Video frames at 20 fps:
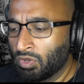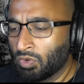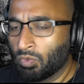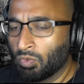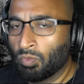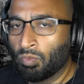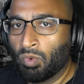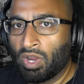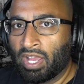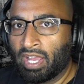
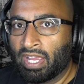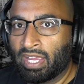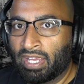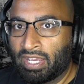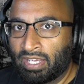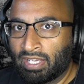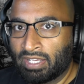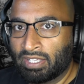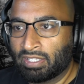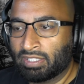
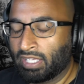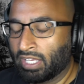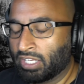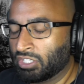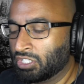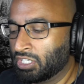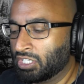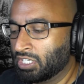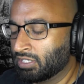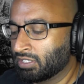way that
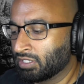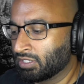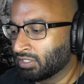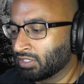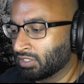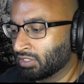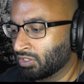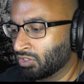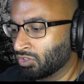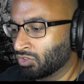Jesus
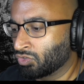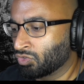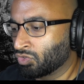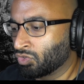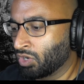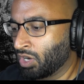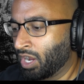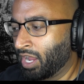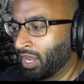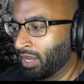
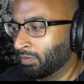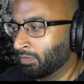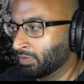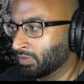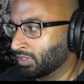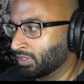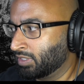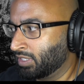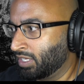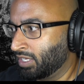
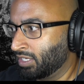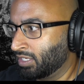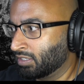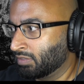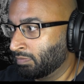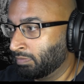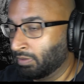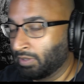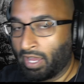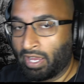describes these
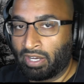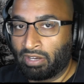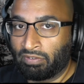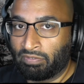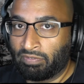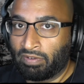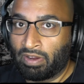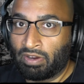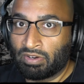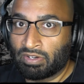blind
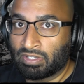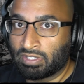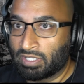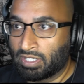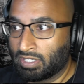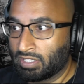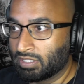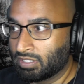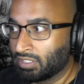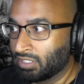
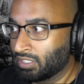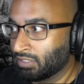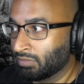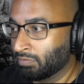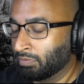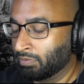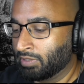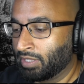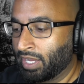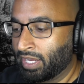Pharisees, these
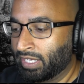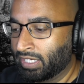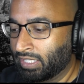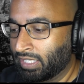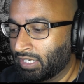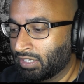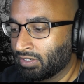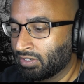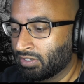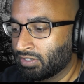blind
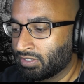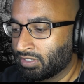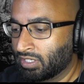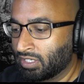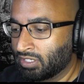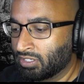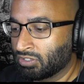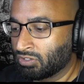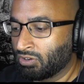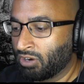leaders, he
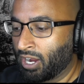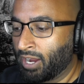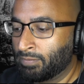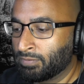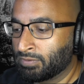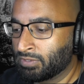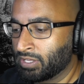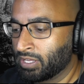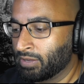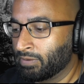
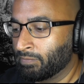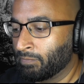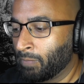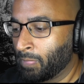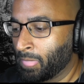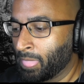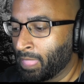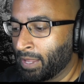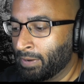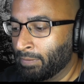describes them
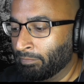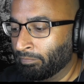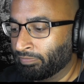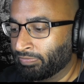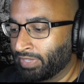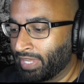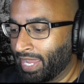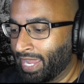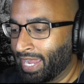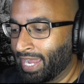
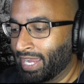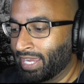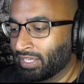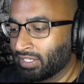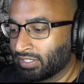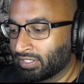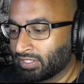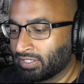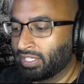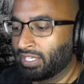
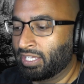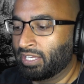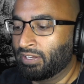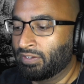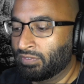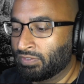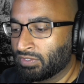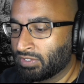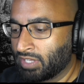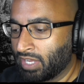as
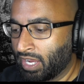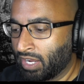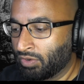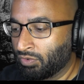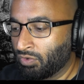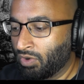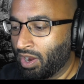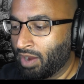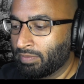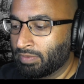thieves and
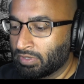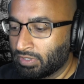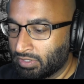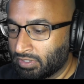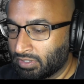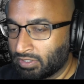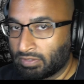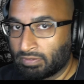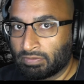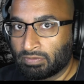
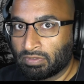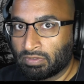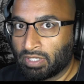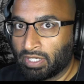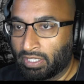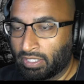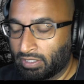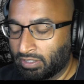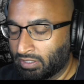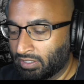robbers.
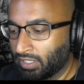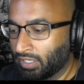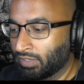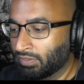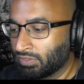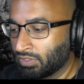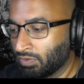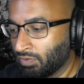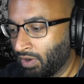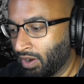Okay,
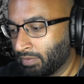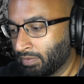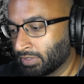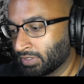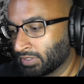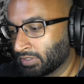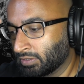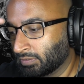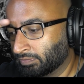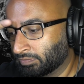thieves and
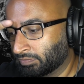robbers.